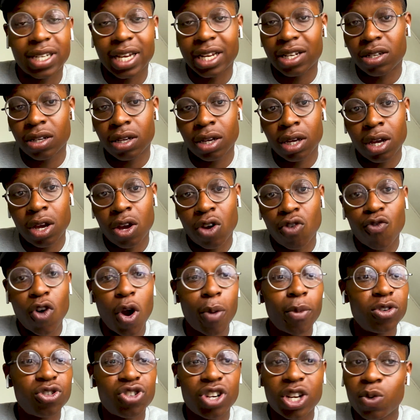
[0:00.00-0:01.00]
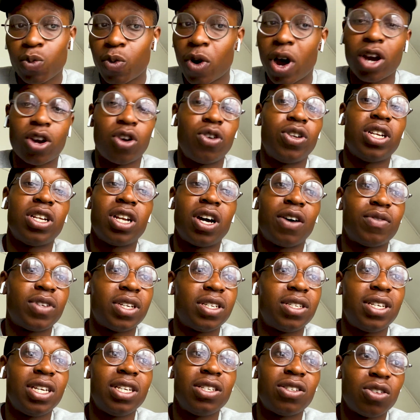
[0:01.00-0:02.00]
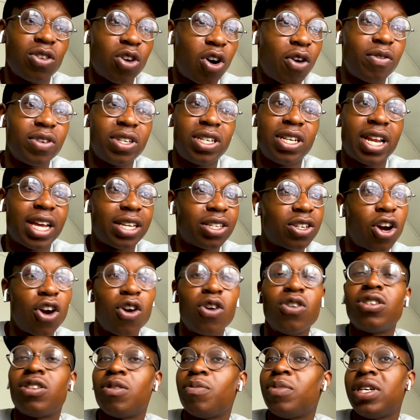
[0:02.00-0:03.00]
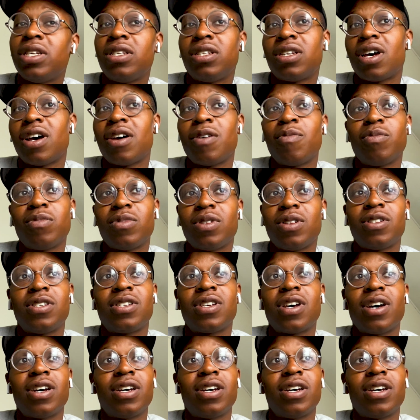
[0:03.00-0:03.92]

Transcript: He said Real Madrid weren't good enough this season. Obviously, there's going to be certain